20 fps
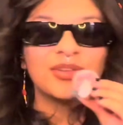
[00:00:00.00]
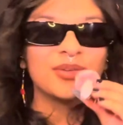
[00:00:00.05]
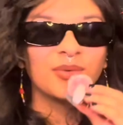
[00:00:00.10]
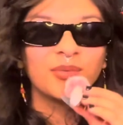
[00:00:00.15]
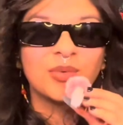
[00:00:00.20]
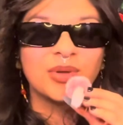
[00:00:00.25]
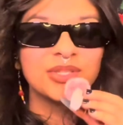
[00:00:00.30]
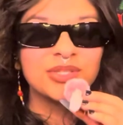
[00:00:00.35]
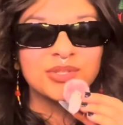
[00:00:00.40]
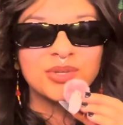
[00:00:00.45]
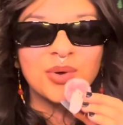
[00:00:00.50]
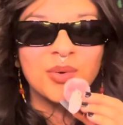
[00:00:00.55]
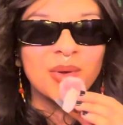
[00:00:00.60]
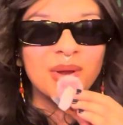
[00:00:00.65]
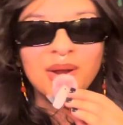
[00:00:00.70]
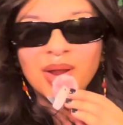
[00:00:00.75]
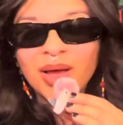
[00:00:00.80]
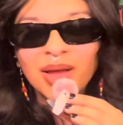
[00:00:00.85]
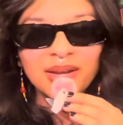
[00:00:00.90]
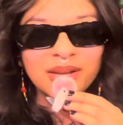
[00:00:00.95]
what's
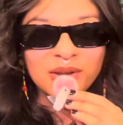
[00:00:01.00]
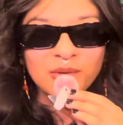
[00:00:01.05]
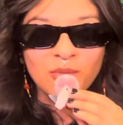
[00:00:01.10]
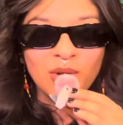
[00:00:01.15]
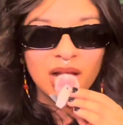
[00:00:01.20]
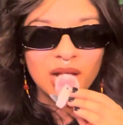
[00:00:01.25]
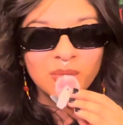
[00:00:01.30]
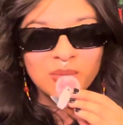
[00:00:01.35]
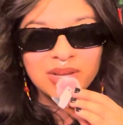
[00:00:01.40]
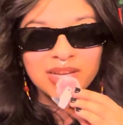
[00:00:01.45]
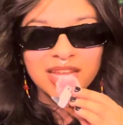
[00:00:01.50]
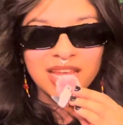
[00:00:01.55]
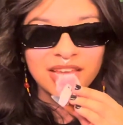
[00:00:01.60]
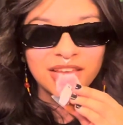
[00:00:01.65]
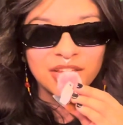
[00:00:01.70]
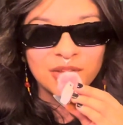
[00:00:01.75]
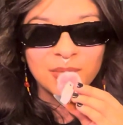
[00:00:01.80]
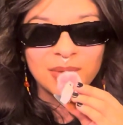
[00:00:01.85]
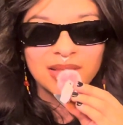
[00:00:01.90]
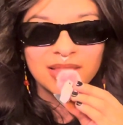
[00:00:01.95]
going on here? Why are we
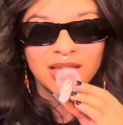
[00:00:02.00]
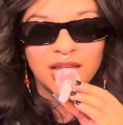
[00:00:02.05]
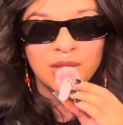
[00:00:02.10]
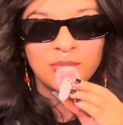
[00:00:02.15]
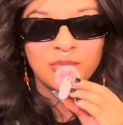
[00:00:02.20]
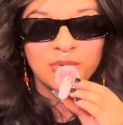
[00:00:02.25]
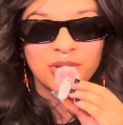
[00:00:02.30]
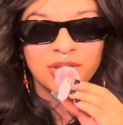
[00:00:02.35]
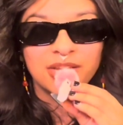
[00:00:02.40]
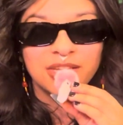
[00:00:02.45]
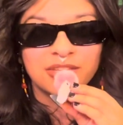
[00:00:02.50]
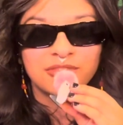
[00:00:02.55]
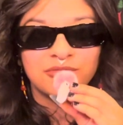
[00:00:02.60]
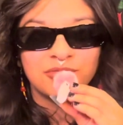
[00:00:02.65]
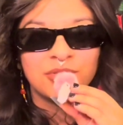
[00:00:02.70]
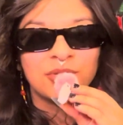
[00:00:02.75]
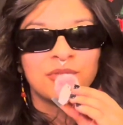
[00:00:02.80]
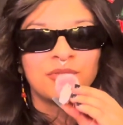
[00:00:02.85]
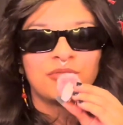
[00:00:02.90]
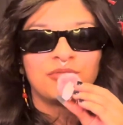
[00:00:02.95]
taking away libraries
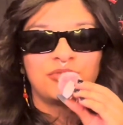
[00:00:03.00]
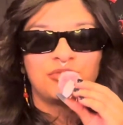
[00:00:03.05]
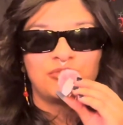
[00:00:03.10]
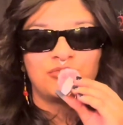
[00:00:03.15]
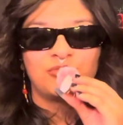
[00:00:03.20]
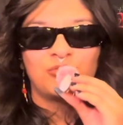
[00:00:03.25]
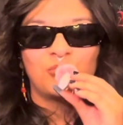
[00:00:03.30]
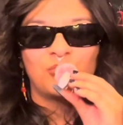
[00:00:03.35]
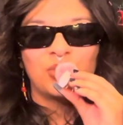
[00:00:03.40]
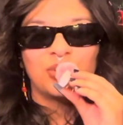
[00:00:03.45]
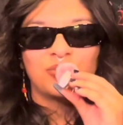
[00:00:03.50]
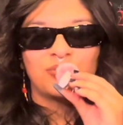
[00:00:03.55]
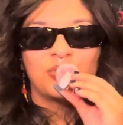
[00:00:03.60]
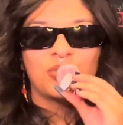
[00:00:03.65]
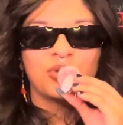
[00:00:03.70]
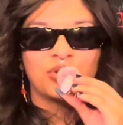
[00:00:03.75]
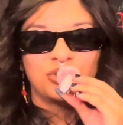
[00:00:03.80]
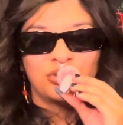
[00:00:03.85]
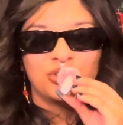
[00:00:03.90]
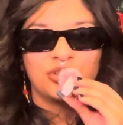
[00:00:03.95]

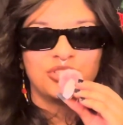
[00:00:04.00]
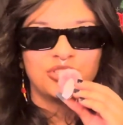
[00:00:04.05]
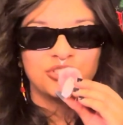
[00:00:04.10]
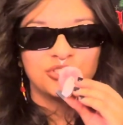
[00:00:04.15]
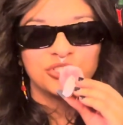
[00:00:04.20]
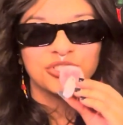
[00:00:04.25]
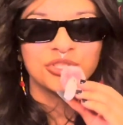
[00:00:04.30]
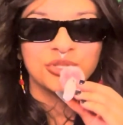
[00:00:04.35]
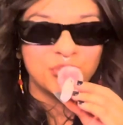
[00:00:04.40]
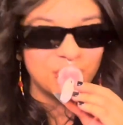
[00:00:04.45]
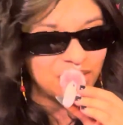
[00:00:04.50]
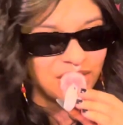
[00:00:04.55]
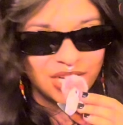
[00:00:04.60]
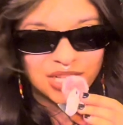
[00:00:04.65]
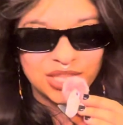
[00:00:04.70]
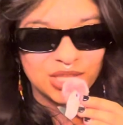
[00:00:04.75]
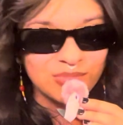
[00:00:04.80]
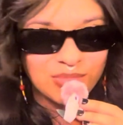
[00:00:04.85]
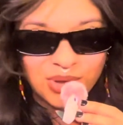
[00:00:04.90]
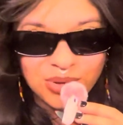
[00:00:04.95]
for the children who need
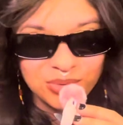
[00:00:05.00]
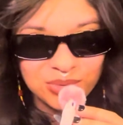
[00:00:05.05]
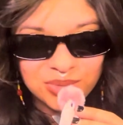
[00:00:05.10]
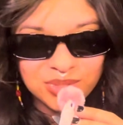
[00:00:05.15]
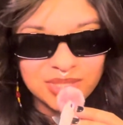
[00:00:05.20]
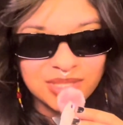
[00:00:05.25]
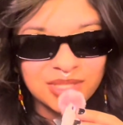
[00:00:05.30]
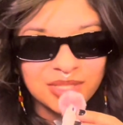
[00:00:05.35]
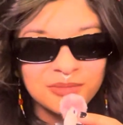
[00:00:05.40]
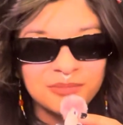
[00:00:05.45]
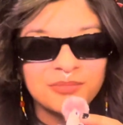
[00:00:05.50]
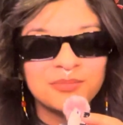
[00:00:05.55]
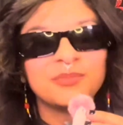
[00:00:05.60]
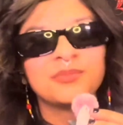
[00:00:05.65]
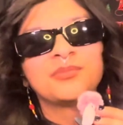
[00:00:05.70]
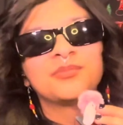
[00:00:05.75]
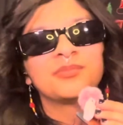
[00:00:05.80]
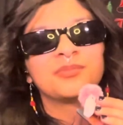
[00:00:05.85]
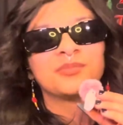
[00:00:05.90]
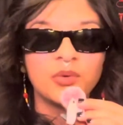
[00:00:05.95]
it the most?
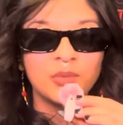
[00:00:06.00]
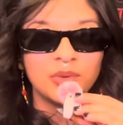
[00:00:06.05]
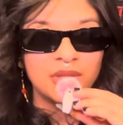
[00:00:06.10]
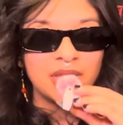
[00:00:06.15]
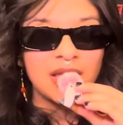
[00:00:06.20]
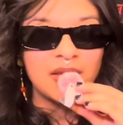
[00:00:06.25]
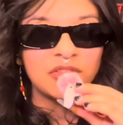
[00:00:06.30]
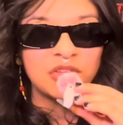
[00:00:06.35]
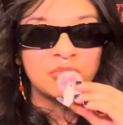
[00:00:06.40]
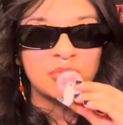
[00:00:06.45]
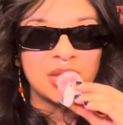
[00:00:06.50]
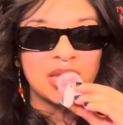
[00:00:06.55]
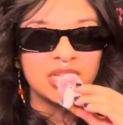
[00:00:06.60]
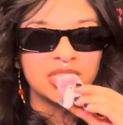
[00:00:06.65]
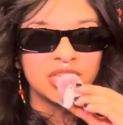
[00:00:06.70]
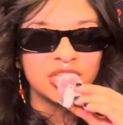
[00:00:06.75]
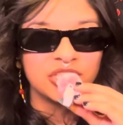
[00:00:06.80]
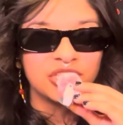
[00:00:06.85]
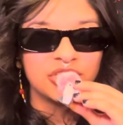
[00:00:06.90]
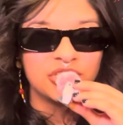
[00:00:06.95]
We really have to pay
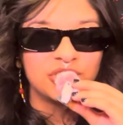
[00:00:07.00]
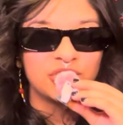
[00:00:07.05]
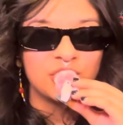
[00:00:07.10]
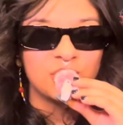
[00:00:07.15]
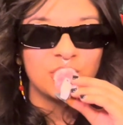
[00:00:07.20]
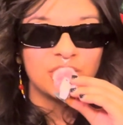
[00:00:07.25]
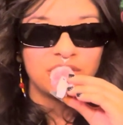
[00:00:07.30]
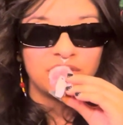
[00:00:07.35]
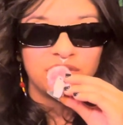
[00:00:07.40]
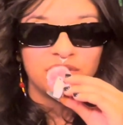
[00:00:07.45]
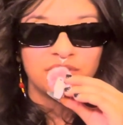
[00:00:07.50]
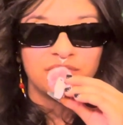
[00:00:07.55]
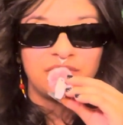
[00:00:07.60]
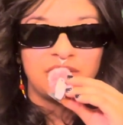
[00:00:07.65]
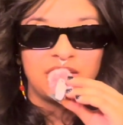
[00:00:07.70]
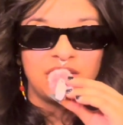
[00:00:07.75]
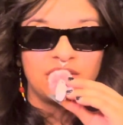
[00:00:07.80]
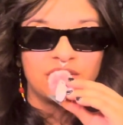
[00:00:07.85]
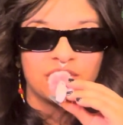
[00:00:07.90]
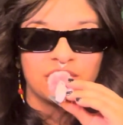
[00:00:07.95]
attention to what they're
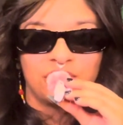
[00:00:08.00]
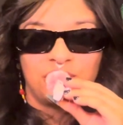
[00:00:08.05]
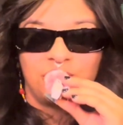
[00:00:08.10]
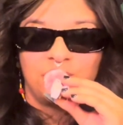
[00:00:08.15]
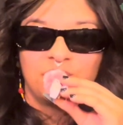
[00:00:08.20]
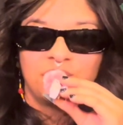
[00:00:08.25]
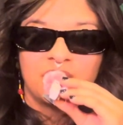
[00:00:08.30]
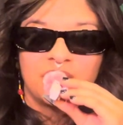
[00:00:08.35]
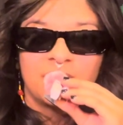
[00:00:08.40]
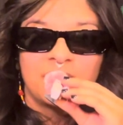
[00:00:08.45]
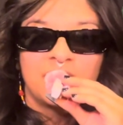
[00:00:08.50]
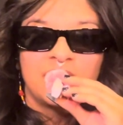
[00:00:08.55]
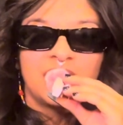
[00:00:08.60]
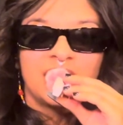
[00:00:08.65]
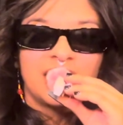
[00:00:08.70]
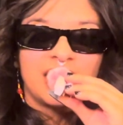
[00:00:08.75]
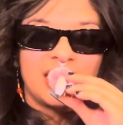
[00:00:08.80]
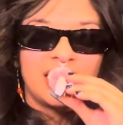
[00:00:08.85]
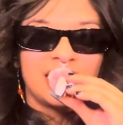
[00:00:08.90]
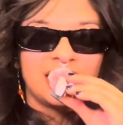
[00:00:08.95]
feeding our youth
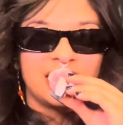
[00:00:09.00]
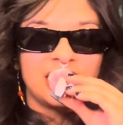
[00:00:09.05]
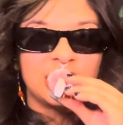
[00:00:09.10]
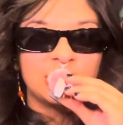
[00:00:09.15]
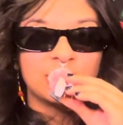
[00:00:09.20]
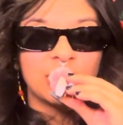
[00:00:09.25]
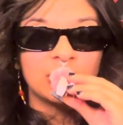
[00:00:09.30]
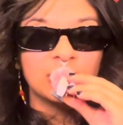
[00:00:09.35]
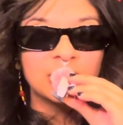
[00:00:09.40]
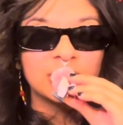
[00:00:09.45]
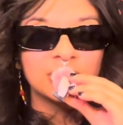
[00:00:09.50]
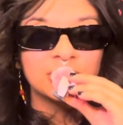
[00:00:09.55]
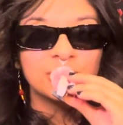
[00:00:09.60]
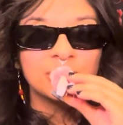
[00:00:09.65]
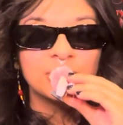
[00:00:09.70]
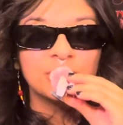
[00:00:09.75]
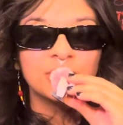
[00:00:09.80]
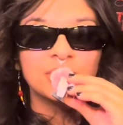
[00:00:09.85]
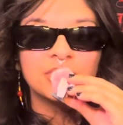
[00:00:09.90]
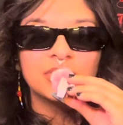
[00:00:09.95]
in these public
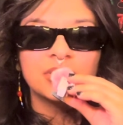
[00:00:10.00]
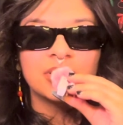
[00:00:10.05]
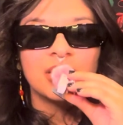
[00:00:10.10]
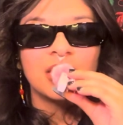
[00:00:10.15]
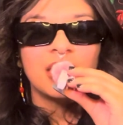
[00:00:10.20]
schools